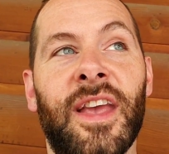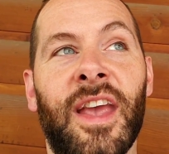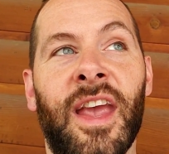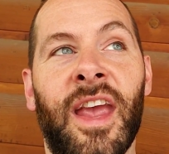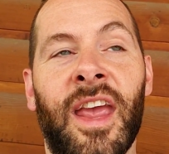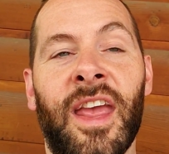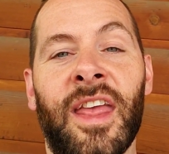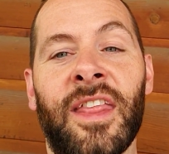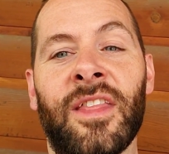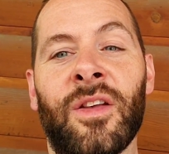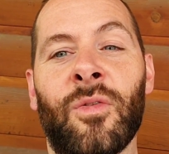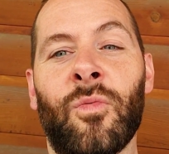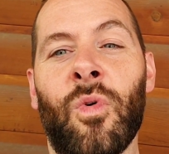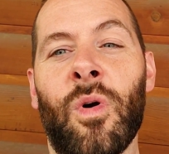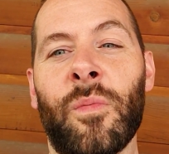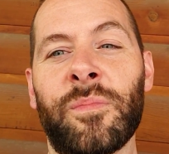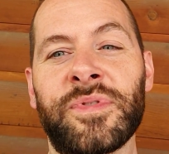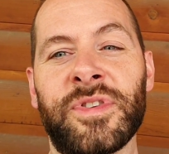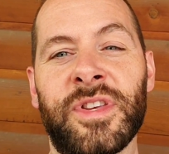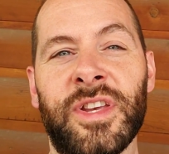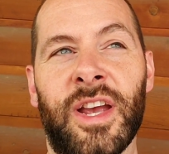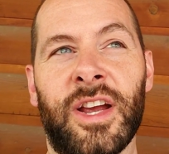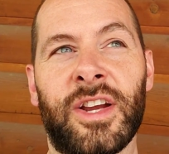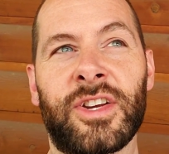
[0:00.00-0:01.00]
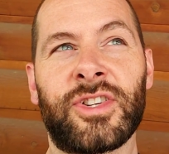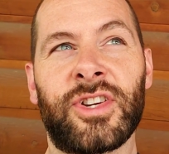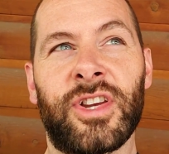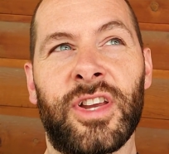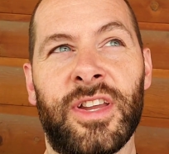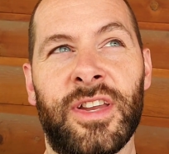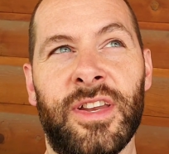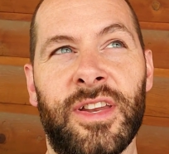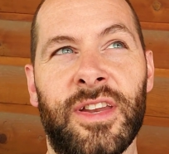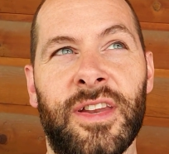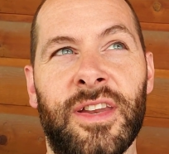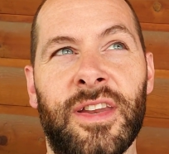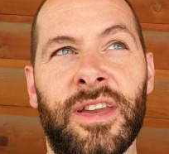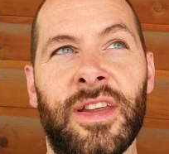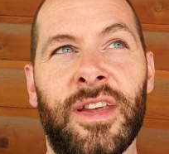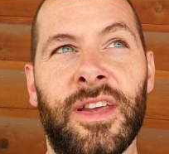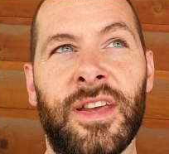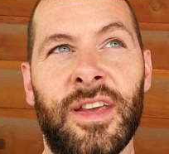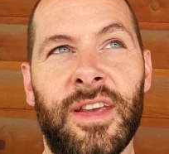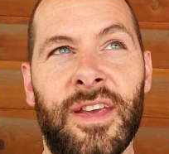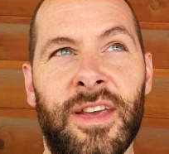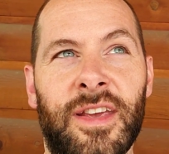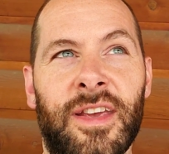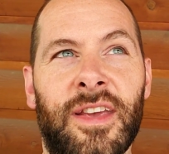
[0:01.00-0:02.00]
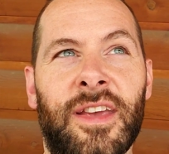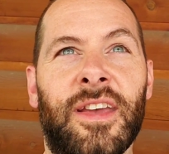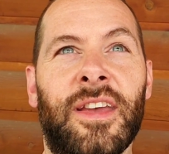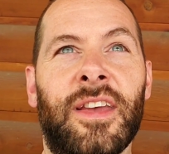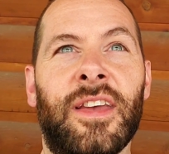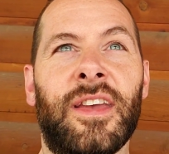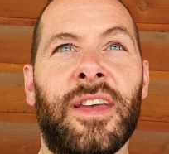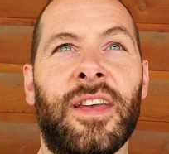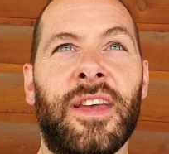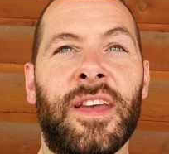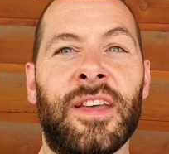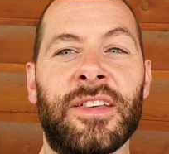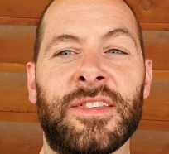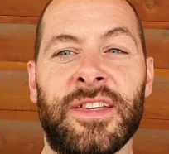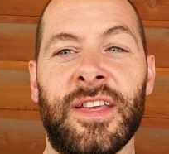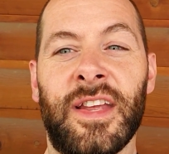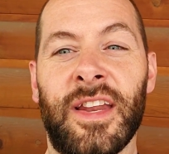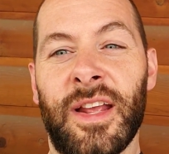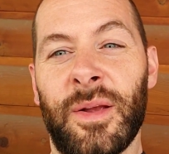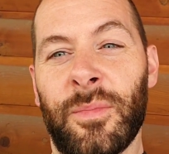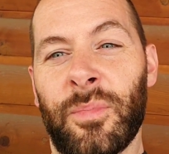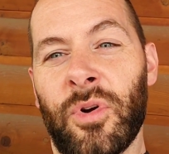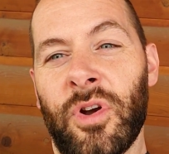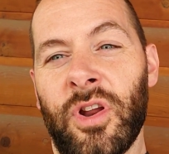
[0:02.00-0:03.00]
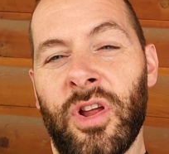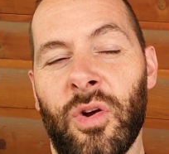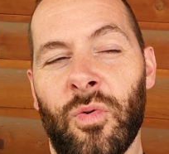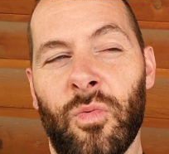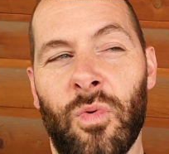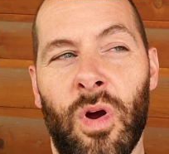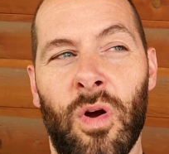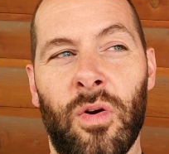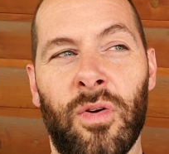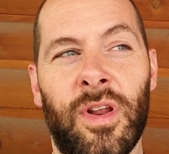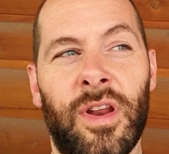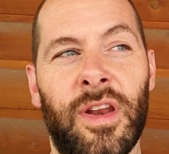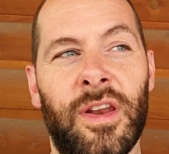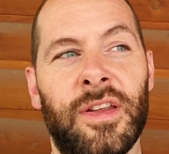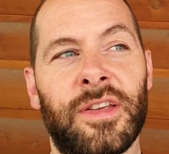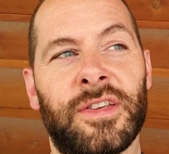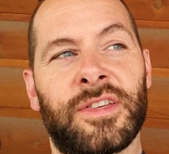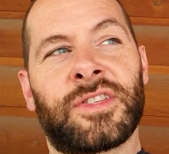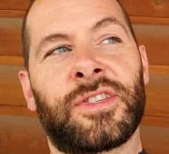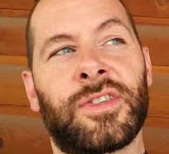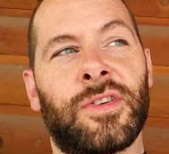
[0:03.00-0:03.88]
And the whoop section is getting pretty eroded.